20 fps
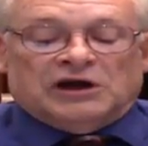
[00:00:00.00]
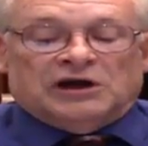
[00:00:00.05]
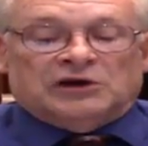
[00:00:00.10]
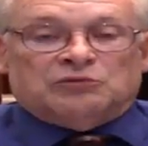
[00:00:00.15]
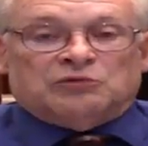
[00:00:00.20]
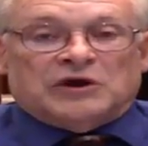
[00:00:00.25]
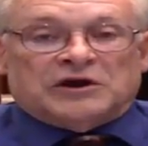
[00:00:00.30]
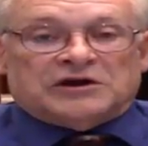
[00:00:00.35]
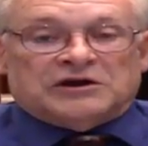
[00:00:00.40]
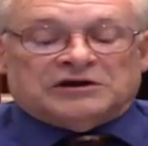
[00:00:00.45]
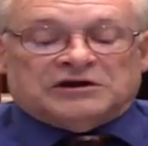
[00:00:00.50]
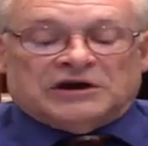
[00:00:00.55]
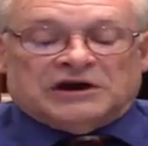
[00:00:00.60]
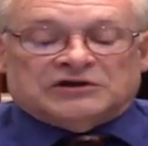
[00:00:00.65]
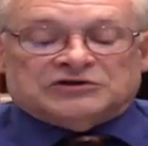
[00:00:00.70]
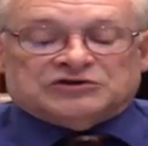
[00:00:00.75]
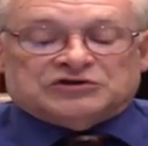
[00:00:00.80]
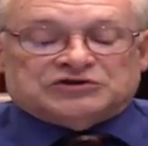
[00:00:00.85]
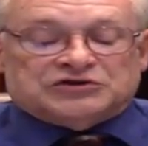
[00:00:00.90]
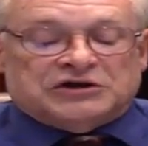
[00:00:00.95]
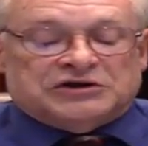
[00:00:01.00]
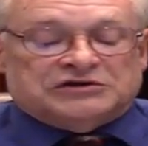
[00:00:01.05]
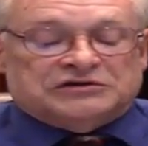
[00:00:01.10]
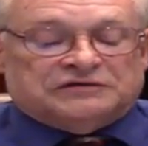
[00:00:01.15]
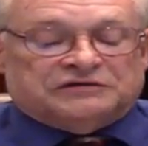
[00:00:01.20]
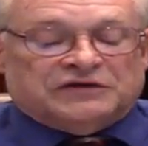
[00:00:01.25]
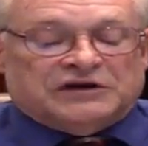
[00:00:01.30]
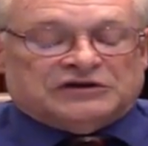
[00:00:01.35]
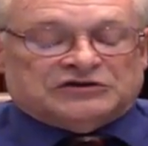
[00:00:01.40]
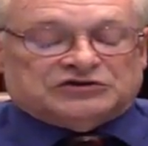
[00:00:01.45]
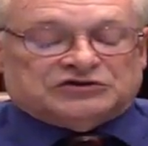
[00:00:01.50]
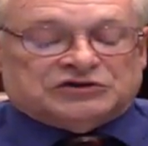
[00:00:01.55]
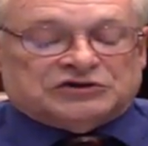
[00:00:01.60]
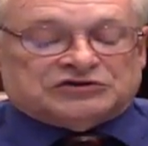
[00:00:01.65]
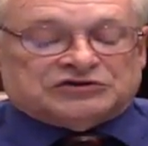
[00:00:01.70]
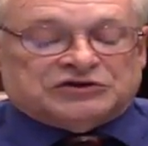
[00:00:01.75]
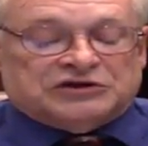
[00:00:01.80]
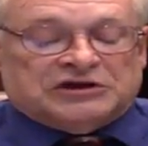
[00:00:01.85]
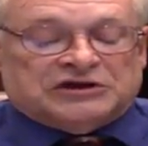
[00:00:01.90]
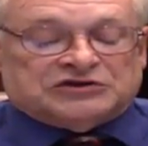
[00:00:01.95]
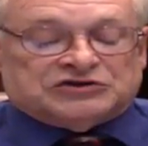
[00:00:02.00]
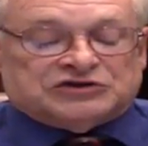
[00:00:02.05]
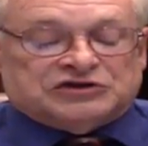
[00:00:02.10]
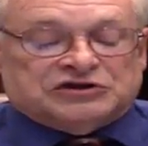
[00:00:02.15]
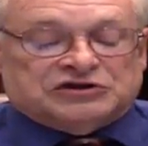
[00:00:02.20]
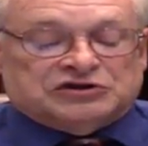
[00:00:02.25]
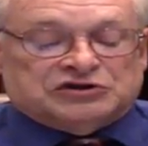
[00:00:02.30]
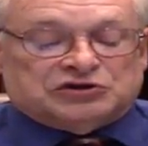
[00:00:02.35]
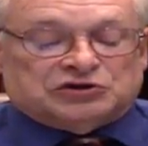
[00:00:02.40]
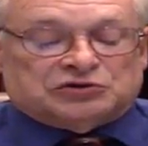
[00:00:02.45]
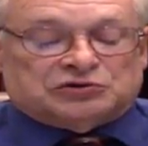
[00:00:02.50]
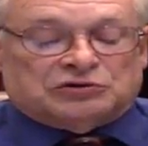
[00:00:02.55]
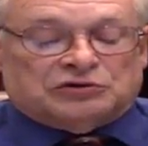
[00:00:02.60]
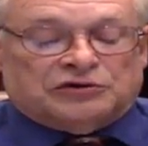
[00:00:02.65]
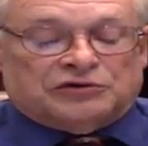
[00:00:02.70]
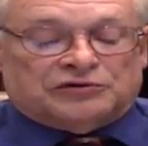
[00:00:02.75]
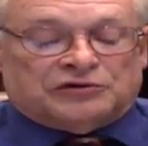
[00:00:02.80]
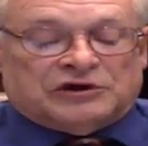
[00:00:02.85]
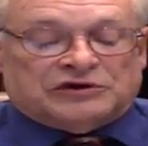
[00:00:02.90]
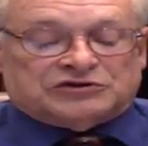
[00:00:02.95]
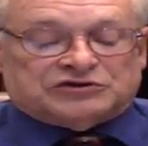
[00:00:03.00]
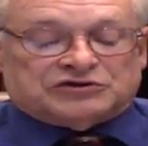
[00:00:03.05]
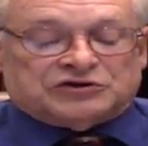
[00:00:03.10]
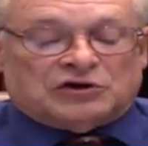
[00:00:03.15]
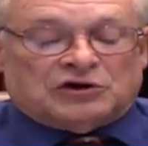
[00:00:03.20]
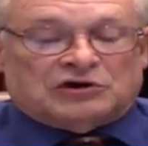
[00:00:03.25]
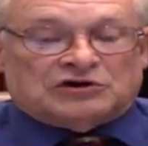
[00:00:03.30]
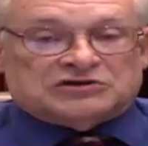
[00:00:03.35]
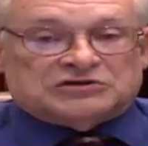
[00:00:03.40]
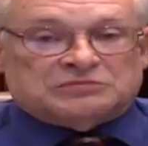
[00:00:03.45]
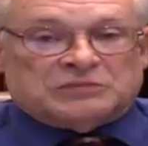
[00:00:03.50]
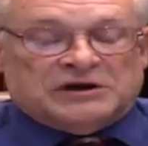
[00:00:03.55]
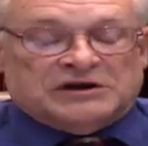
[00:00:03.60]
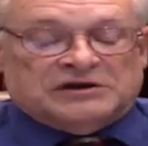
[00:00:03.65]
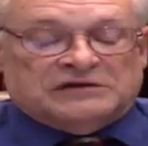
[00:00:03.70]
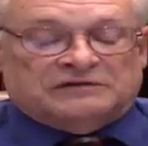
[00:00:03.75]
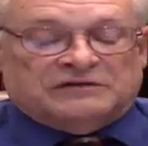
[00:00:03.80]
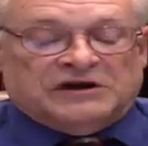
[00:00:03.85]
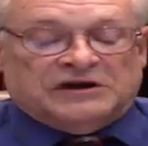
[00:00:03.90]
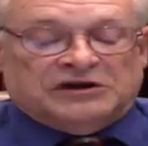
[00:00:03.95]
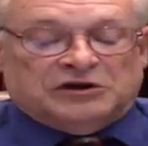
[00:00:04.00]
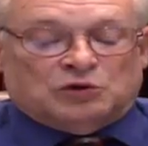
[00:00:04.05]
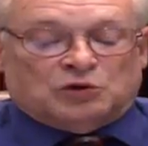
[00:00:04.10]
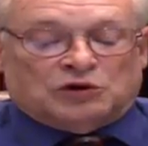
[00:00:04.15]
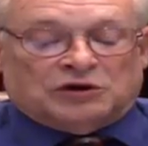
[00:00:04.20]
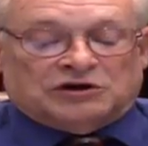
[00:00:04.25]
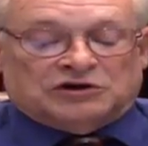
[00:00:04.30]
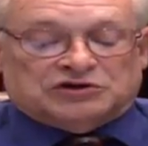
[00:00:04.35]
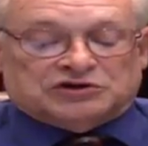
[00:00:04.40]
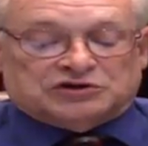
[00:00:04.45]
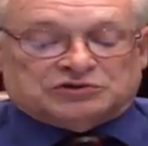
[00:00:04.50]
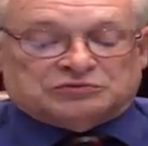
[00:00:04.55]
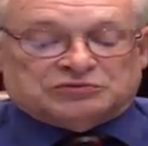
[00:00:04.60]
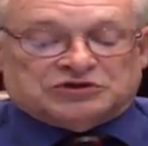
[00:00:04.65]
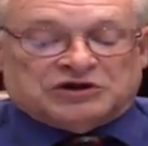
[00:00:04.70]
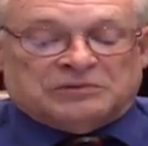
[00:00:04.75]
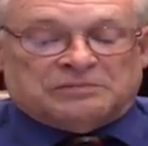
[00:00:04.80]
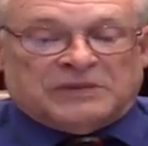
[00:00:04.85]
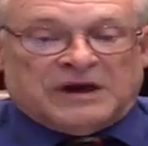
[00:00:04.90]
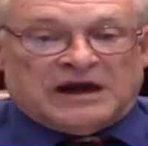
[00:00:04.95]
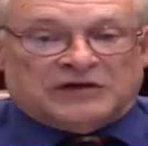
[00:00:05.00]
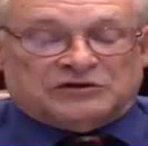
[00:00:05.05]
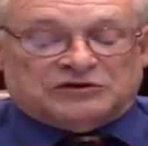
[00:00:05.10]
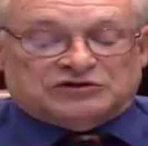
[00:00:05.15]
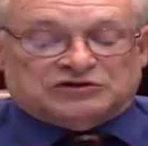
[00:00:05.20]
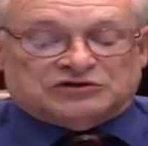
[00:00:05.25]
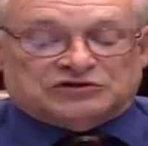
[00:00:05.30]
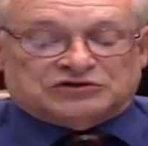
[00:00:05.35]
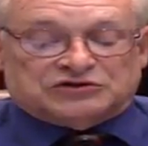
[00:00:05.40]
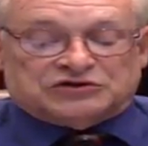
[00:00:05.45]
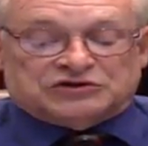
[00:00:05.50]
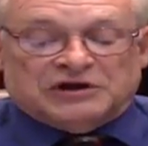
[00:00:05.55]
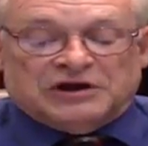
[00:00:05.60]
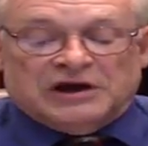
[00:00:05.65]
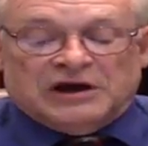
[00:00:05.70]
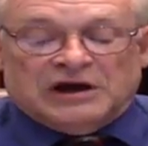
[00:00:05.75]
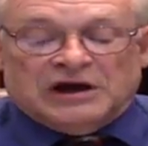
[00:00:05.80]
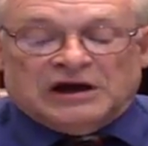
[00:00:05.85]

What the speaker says: It recognizes and defends us against internal threats caused by invading organisms and pathogens.